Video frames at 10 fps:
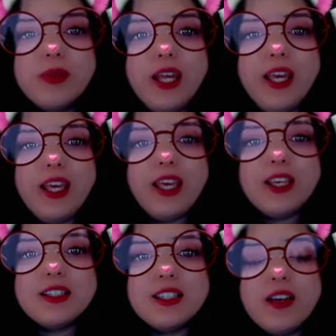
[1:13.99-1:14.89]
Blank
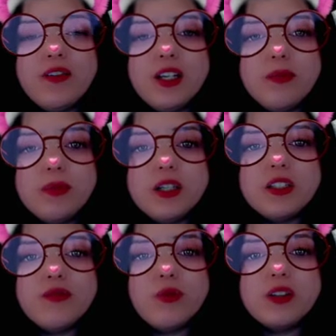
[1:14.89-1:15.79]
is 70
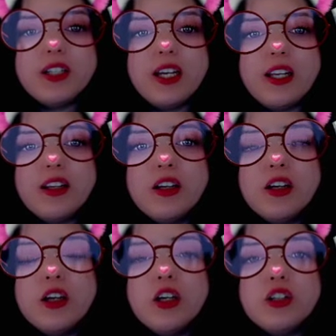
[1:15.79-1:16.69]
plus 14.
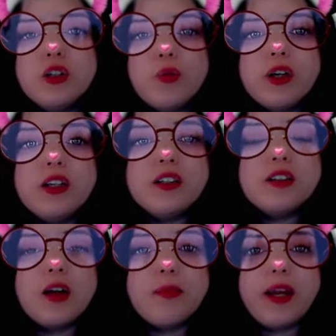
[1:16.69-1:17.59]
So we're going to
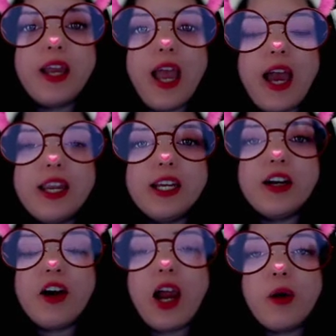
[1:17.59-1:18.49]
start by
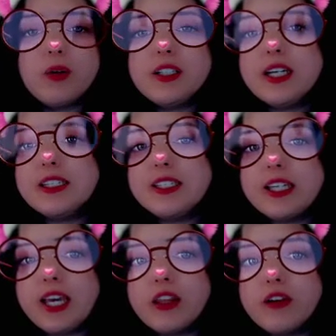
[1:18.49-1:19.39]
adding our tens
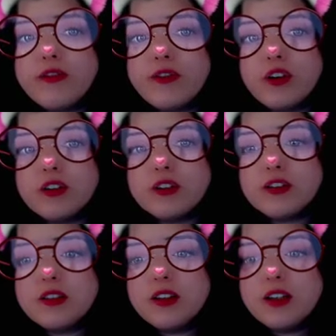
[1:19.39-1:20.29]
together
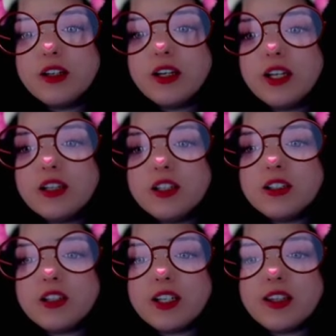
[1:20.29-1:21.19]
first.
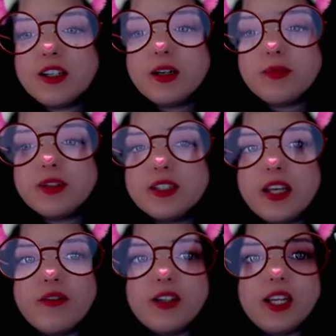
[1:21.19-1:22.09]
Let's look at the number
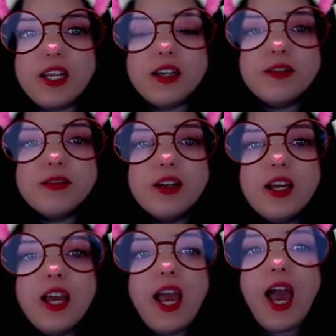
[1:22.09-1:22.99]
70.
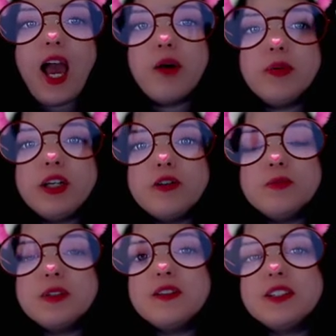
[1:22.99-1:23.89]
How many
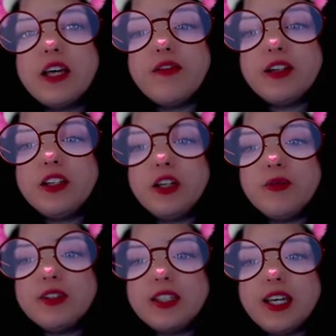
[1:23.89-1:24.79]
groups of 7 do
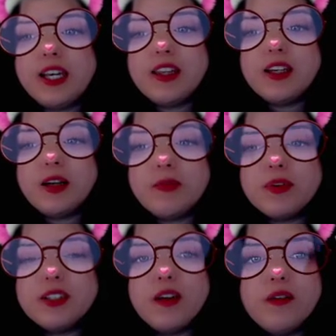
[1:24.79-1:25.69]
you see in the
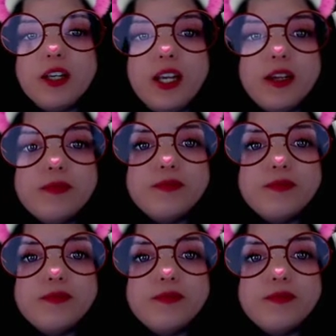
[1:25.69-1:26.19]
number 70?